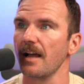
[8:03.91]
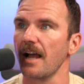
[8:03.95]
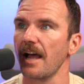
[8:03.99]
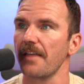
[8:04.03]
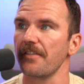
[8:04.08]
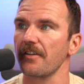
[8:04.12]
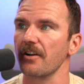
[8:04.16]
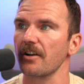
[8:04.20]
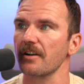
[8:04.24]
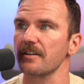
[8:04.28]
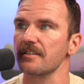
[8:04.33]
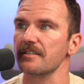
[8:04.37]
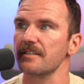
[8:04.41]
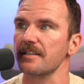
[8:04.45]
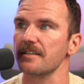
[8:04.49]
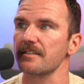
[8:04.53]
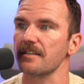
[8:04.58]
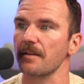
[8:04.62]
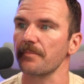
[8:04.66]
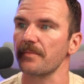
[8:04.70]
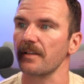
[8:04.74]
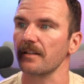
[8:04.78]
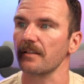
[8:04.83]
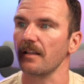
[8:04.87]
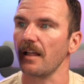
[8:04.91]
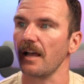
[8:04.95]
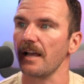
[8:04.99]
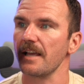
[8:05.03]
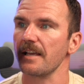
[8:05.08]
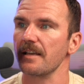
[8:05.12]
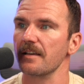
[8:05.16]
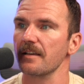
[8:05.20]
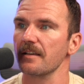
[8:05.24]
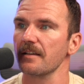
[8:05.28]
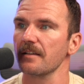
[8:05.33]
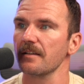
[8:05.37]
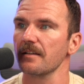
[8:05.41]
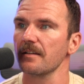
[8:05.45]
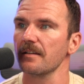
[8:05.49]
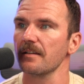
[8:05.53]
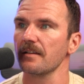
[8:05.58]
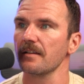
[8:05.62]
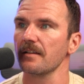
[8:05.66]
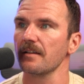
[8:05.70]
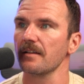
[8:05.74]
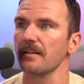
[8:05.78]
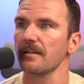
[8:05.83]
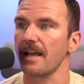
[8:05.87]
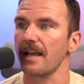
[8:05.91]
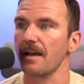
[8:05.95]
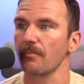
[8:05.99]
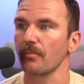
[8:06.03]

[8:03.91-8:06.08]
and they're going to see something like the